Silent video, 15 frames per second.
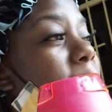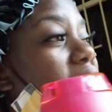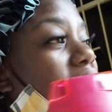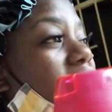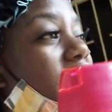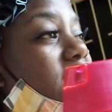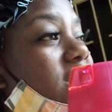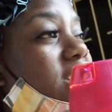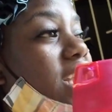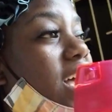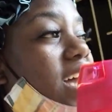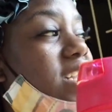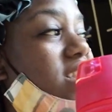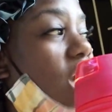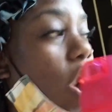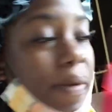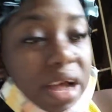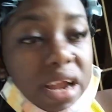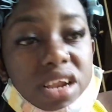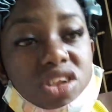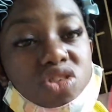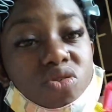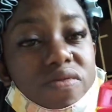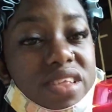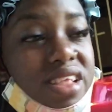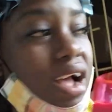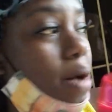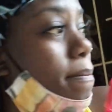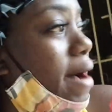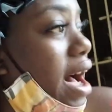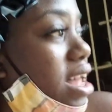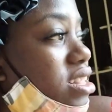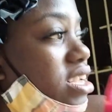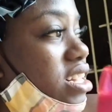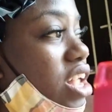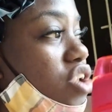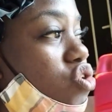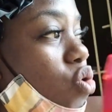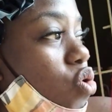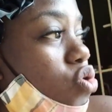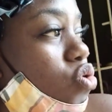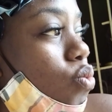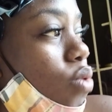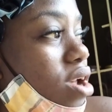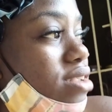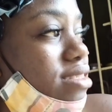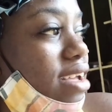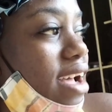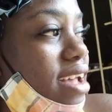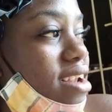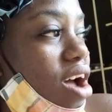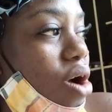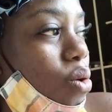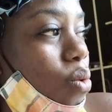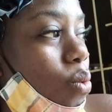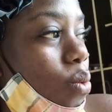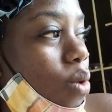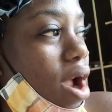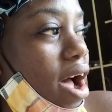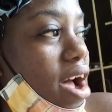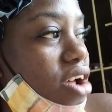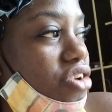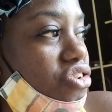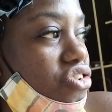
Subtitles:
And I need to hurry up and clean it, so to take a bath because I don't want to get a rash.